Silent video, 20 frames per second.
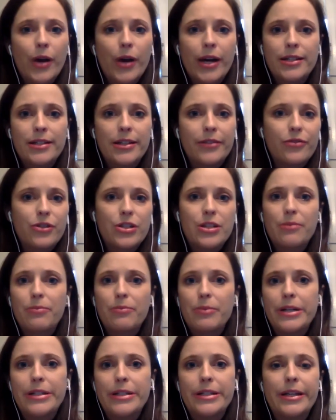corrected for some
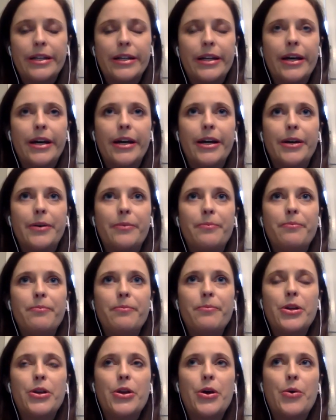reason.
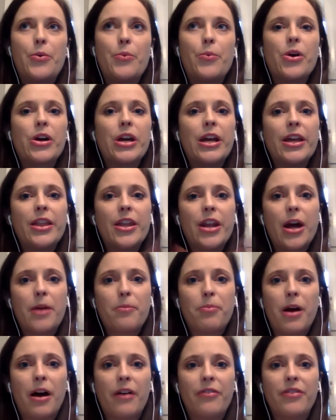Working in the nonprofit